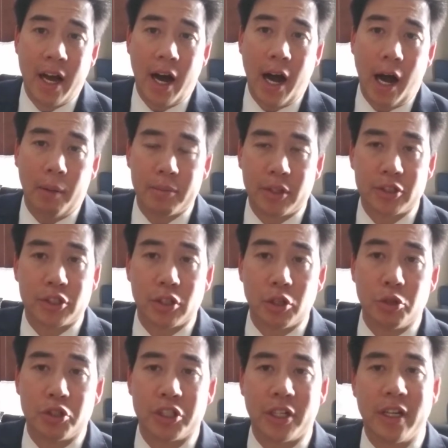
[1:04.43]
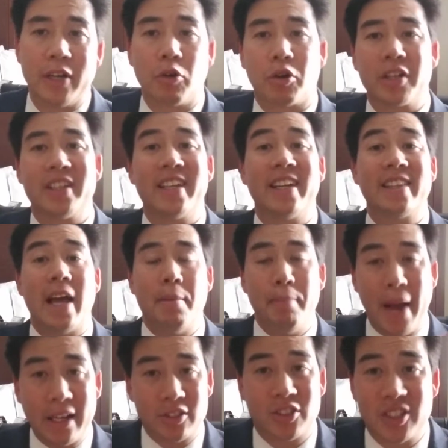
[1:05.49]
um, the solution in order to get that
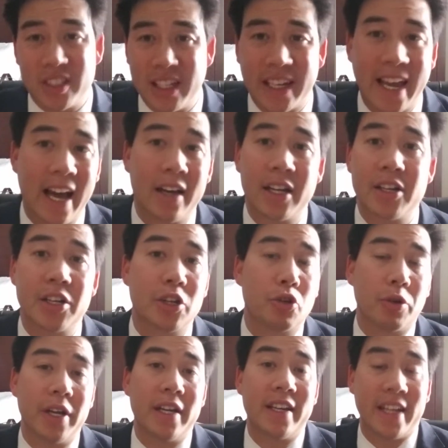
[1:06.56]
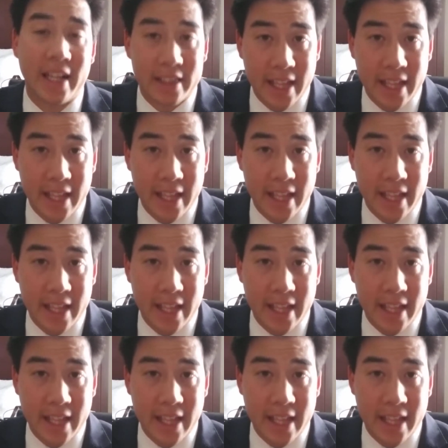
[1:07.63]
master's in accounting degree to get